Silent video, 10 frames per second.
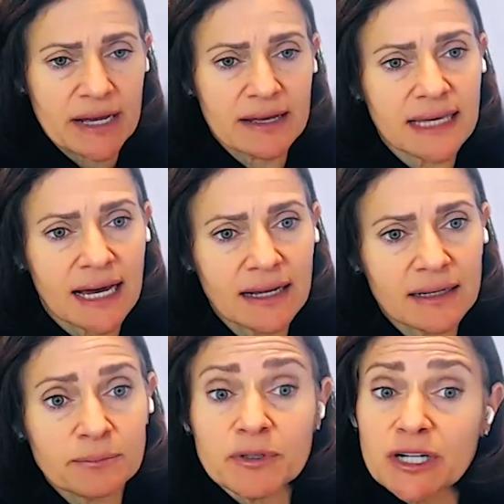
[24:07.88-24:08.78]
away at
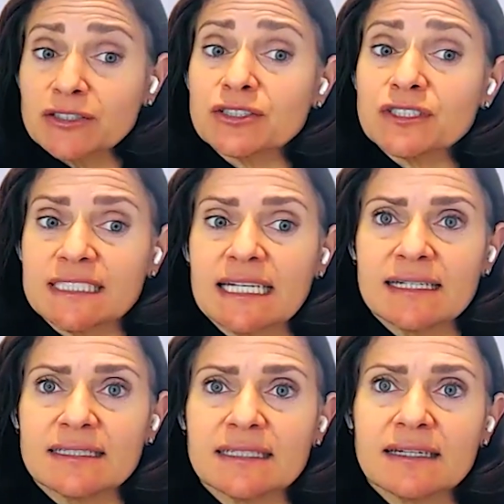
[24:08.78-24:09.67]
that, but
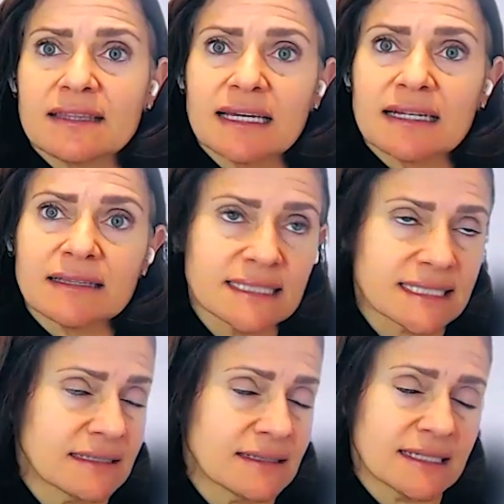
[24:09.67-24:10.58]
understanding that,
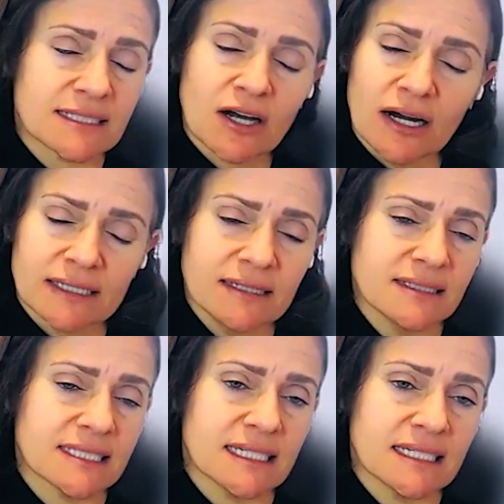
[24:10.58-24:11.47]
listen, this
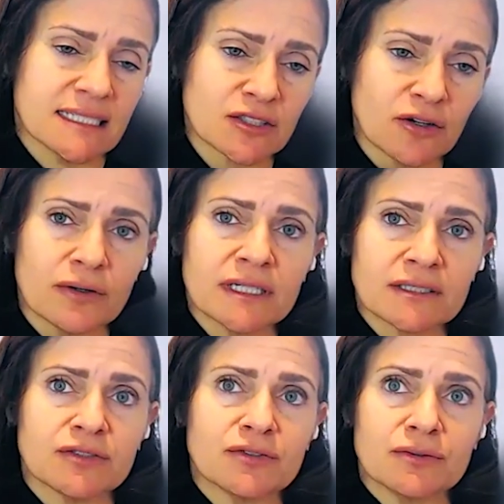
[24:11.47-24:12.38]
audience is
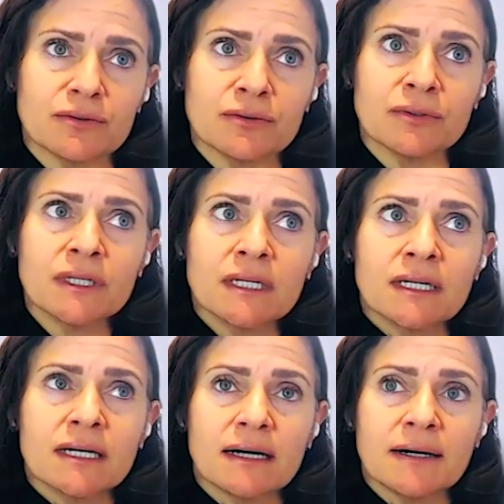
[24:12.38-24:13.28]
going to
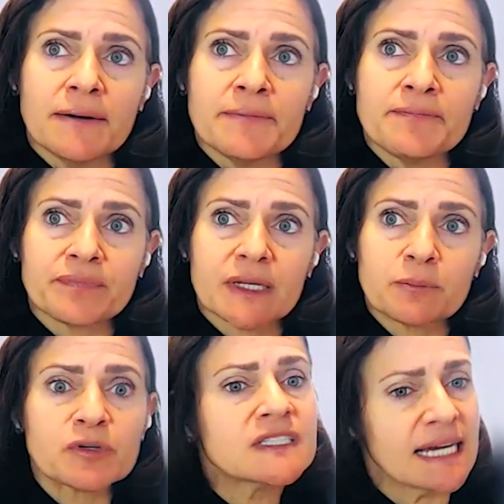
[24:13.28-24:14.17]

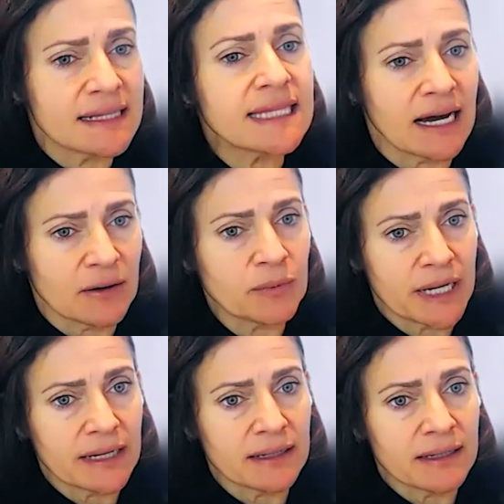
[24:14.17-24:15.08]
present that
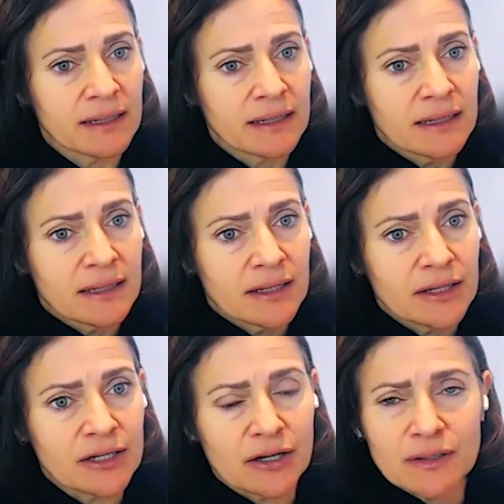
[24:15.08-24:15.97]
way.
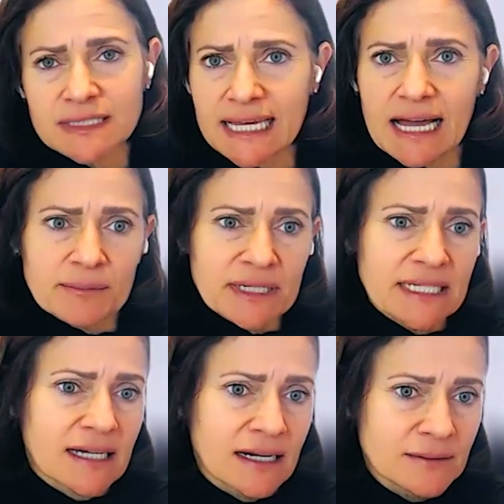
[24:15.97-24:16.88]
It's like, how
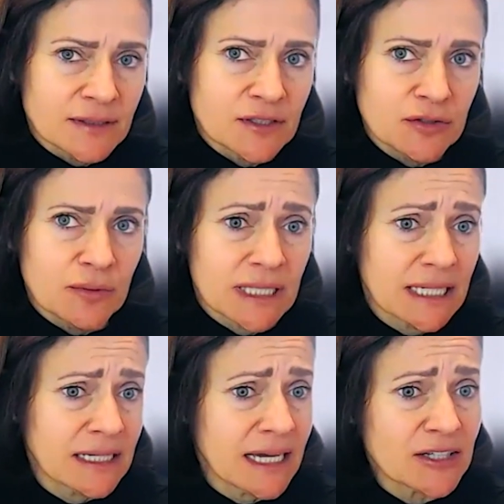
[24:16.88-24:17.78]
many times do you want
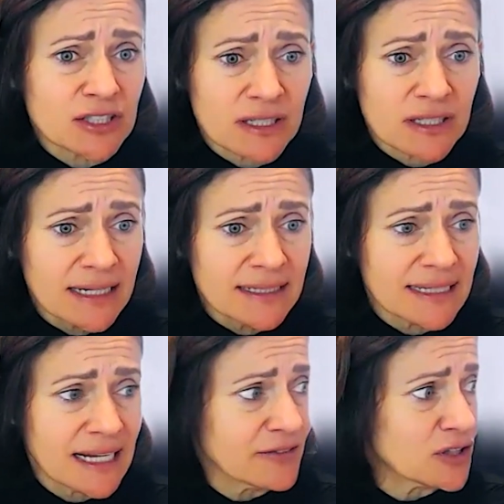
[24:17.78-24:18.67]
to engage a
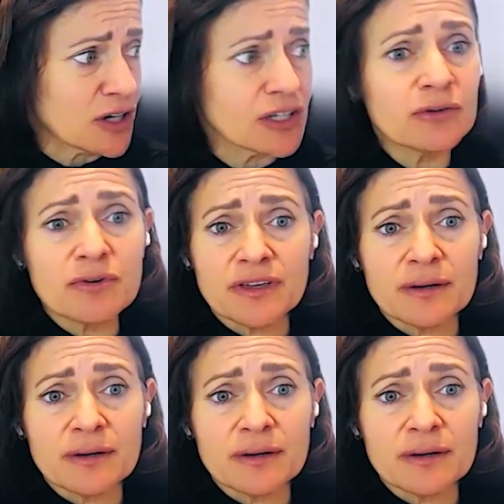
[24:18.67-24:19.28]
client and have to argue with